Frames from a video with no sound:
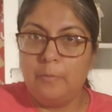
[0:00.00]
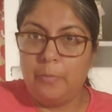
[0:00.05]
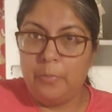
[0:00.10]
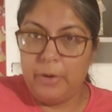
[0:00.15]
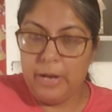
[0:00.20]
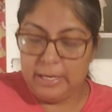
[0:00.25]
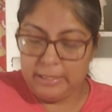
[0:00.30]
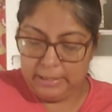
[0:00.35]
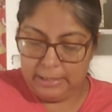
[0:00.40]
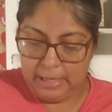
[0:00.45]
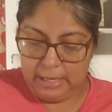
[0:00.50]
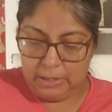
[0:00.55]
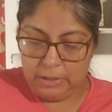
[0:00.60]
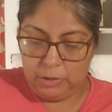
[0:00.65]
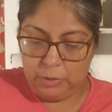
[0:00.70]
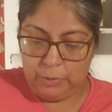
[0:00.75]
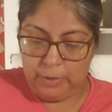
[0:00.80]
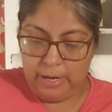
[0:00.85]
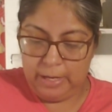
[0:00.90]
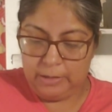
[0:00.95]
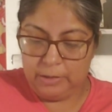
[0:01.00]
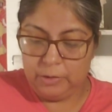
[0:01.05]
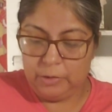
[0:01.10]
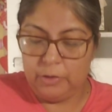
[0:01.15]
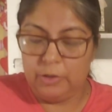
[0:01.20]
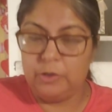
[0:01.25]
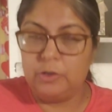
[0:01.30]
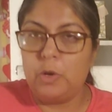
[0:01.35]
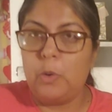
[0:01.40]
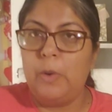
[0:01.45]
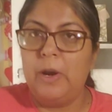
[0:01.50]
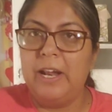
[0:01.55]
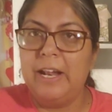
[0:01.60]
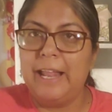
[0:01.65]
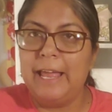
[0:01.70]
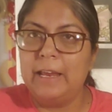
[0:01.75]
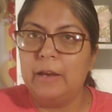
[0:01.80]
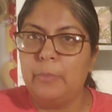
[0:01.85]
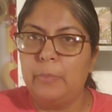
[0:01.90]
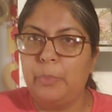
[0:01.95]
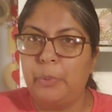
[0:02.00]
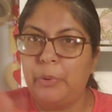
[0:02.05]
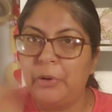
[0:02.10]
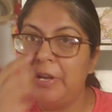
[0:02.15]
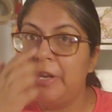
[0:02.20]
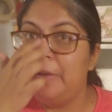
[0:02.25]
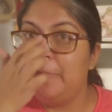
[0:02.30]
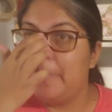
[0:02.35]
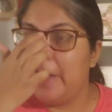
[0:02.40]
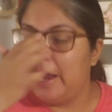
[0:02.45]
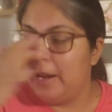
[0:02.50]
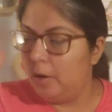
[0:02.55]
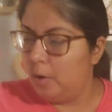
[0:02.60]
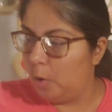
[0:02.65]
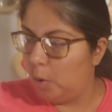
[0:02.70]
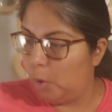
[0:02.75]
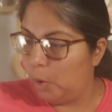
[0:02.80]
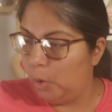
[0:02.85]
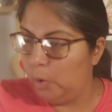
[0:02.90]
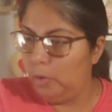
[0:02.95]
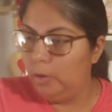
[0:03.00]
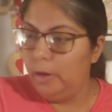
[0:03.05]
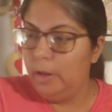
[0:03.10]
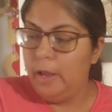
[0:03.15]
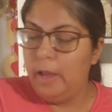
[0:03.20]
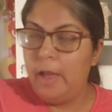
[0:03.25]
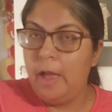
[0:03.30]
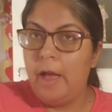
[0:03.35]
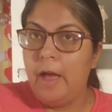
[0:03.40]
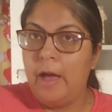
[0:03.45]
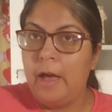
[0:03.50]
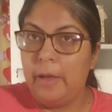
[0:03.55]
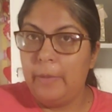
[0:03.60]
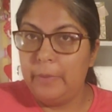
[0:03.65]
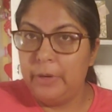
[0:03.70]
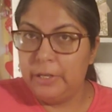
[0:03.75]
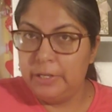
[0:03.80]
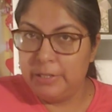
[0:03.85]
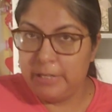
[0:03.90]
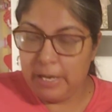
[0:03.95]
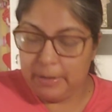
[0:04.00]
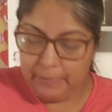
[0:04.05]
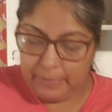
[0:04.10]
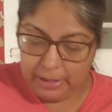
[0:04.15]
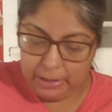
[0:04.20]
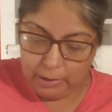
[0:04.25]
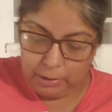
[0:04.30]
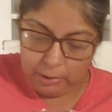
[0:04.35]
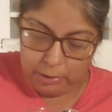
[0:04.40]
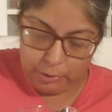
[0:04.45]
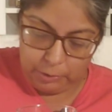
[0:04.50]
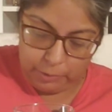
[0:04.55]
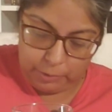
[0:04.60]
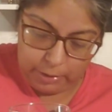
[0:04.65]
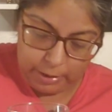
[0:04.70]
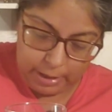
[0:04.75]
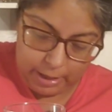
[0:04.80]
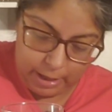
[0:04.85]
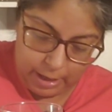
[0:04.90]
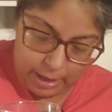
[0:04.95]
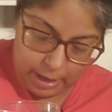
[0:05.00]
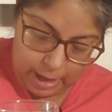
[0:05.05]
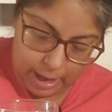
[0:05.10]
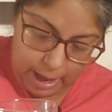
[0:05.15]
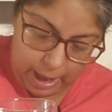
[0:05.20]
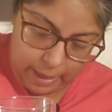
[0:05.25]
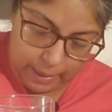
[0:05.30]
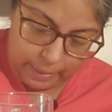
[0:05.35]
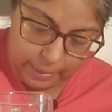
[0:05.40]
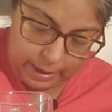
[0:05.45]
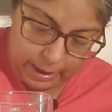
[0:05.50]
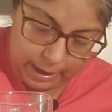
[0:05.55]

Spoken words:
press into it. So there's already like a pre-made hole. I'm going to take my glue and